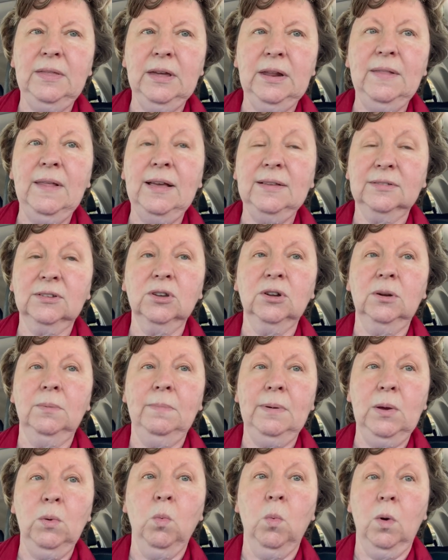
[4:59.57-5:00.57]
then that's going to
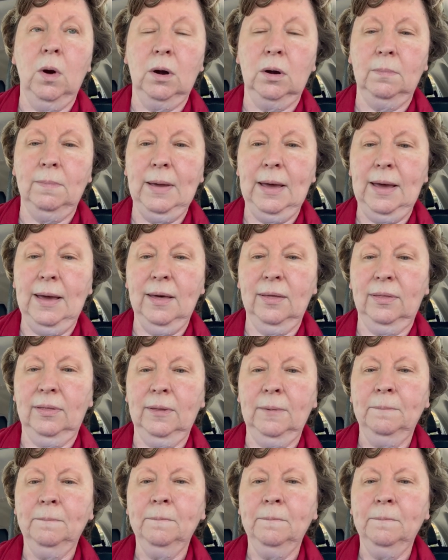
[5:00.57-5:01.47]
be water bath.